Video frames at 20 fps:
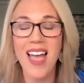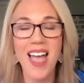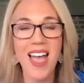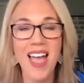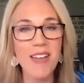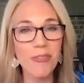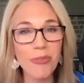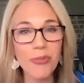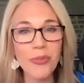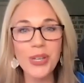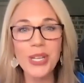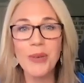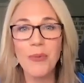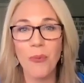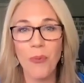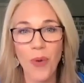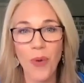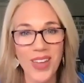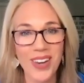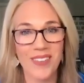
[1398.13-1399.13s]
Every
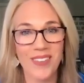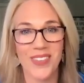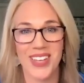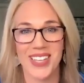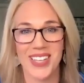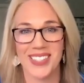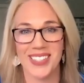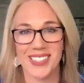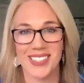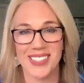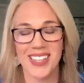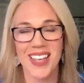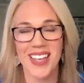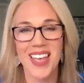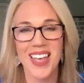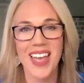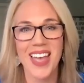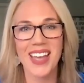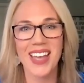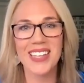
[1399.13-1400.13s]
one of us
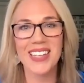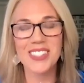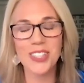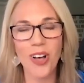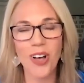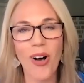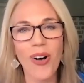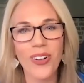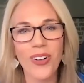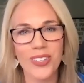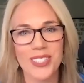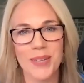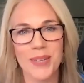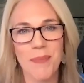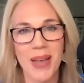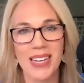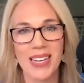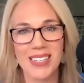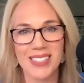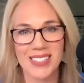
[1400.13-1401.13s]
is called to
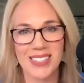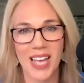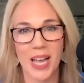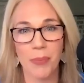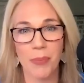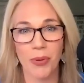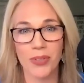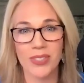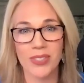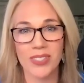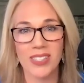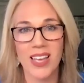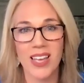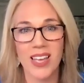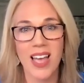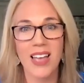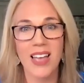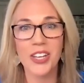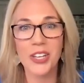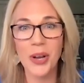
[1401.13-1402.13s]
make disciples.
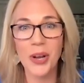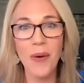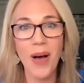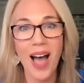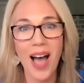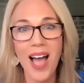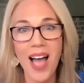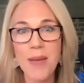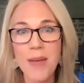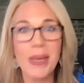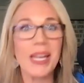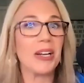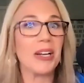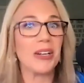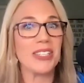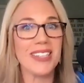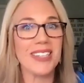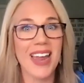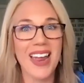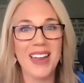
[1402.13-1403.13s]
You know, I'm here
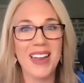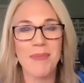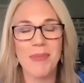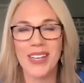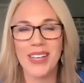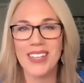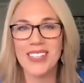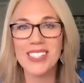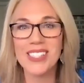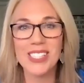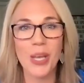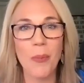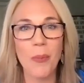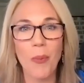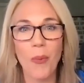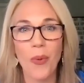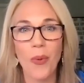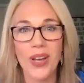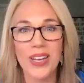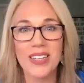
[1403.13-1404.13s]
today because
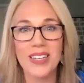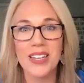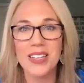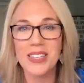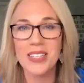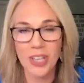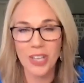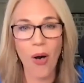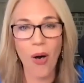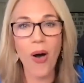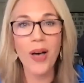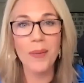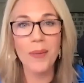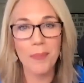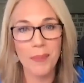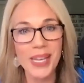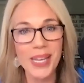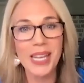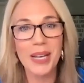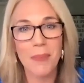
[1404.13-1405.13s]
someone taught
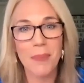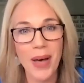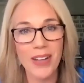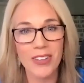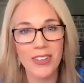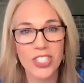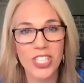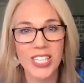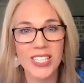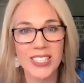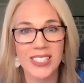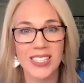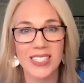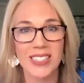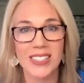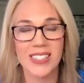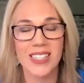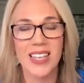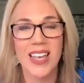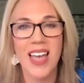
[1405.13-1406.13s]
me about
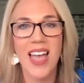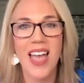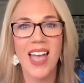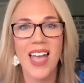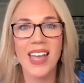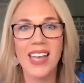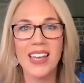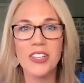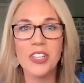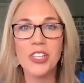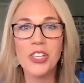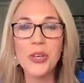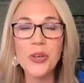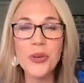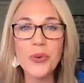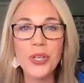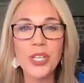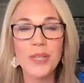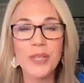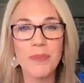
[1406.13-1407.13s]
Jesus. And
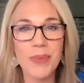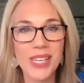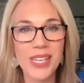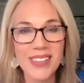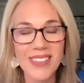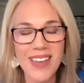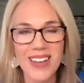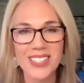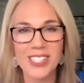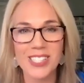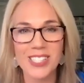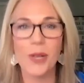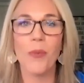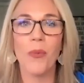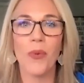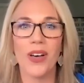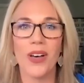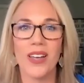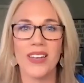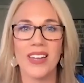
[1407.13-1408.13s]
you could be that
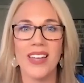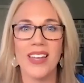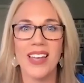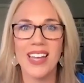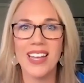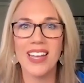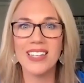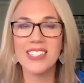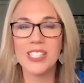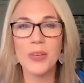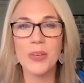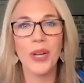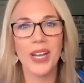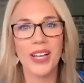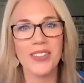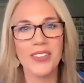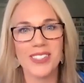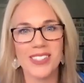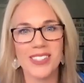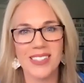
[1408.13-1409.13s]
someone in someone
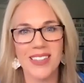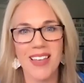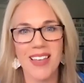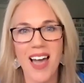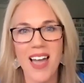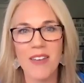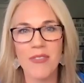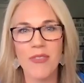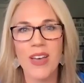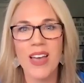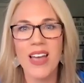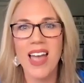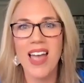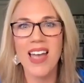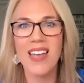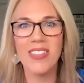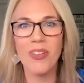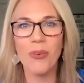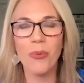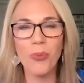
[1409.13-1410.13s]
else's life.
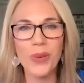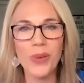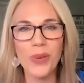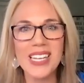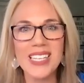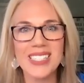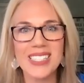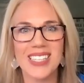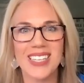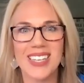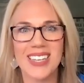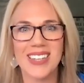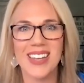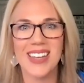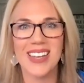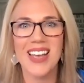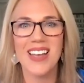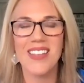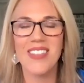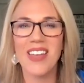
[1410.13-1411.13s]
And the reason
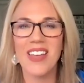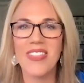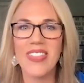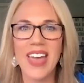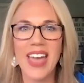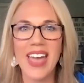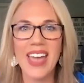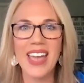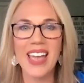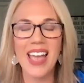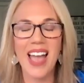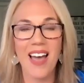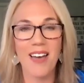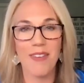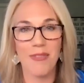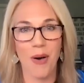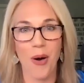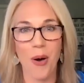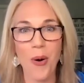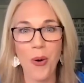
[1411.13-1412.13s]
that they
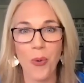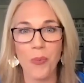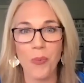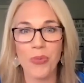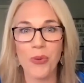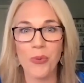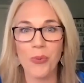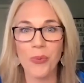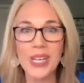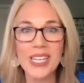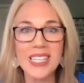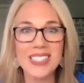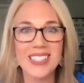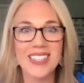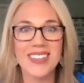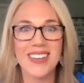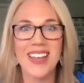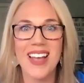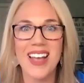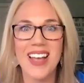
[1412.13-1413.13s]
have hope, the
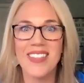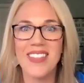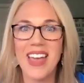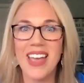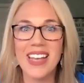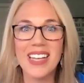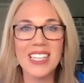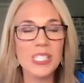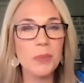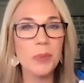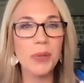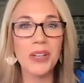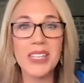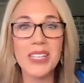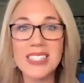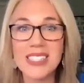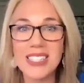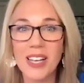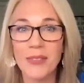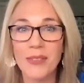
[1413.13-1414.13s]
reason they
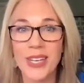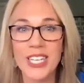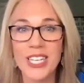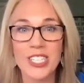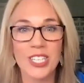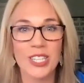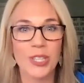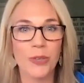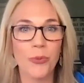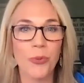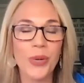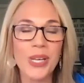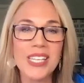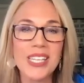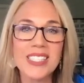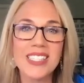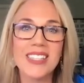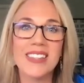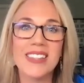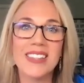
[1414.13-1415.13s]
experience salvation, the
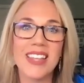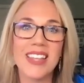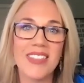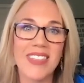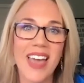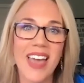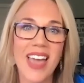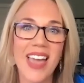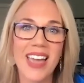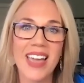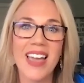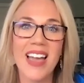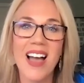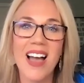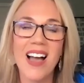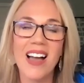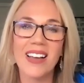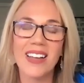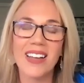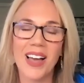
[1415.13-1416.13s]
reason that they
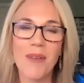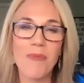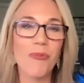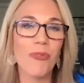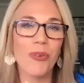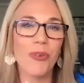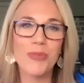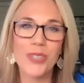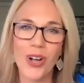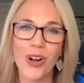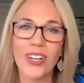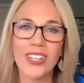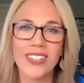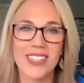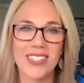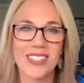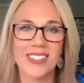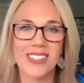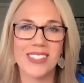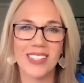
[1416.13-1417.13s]
come from
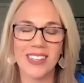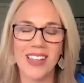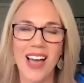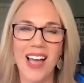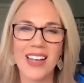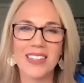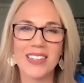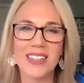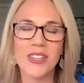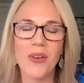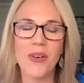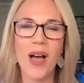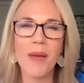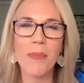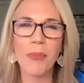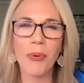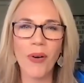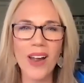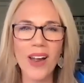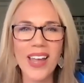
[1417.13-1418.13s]
darkness to light. So I
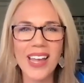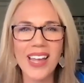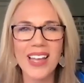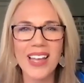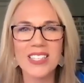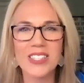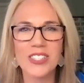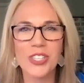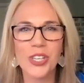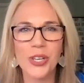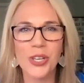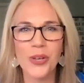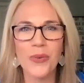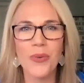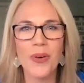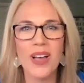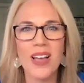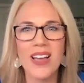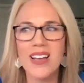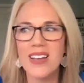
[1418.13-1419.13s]
pray as
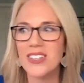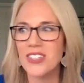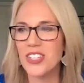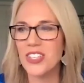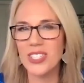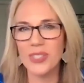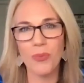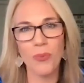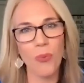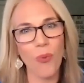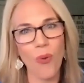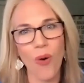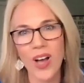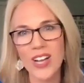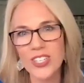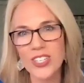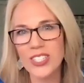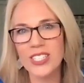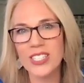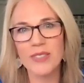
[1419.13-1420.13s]
you just
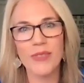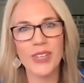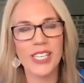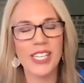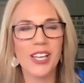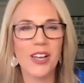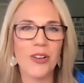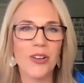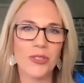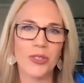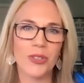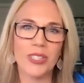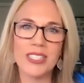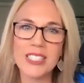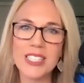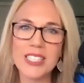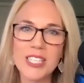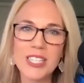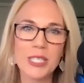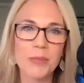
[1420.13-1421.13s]
watch these videos or
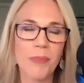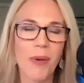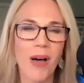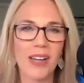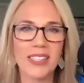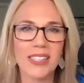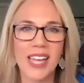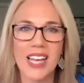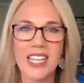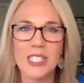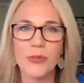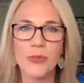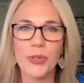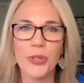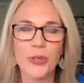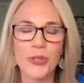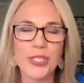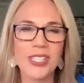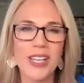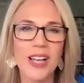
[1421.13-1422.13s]
listen to this podcast for
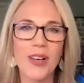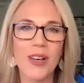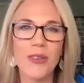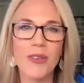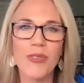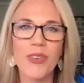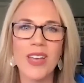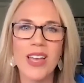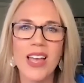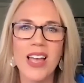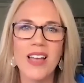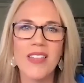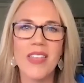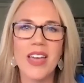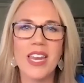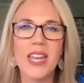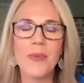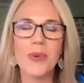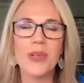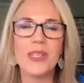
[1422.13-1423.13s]
yourself,
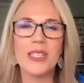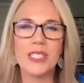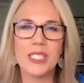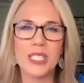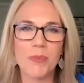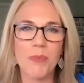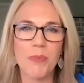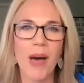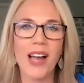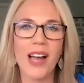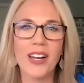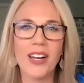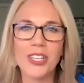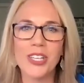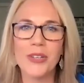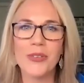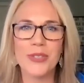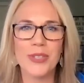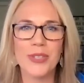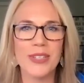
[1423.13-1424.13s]
that it would inspire
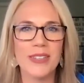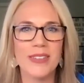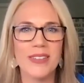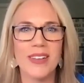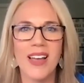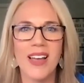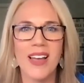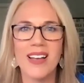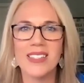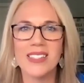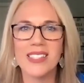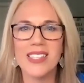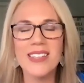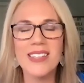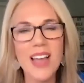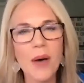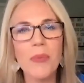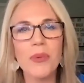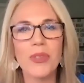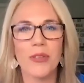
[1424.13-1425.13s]
you to sit
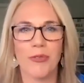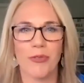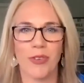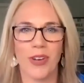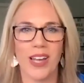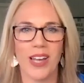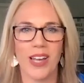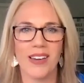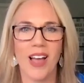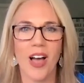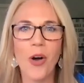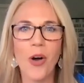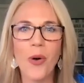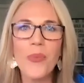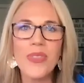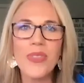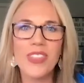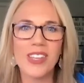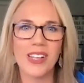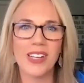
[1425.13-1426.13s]
down with a friend,
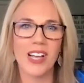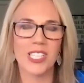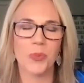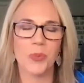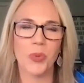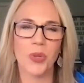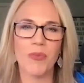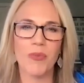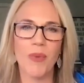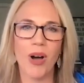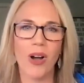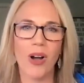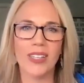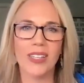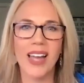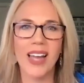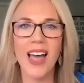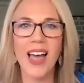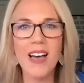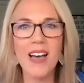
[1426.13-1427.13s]
open the Gospel of
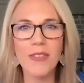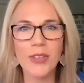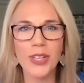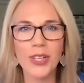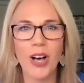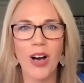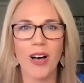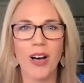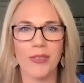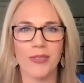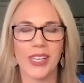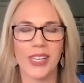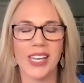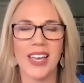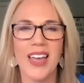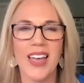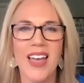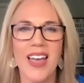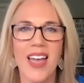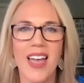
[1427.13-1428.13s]
Mark, have a
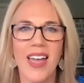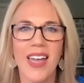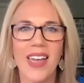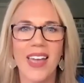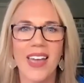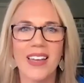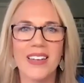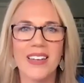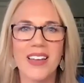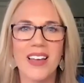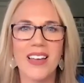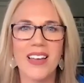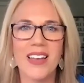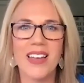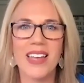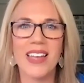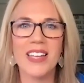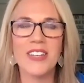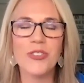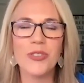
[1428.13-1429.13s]
coffee, and
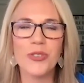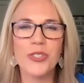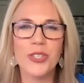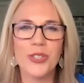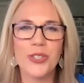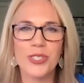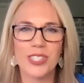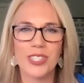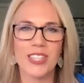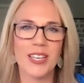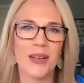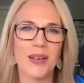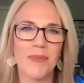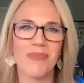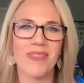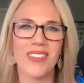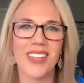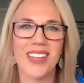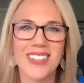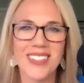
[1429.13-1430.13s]
introduce
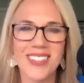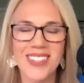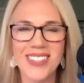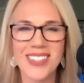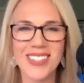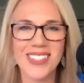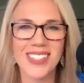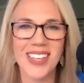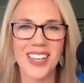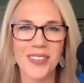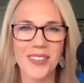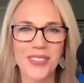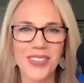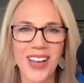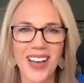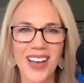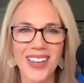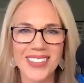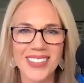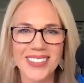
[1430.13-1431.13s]
them to the Son of
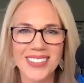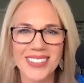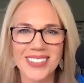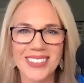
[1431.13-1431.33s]
God.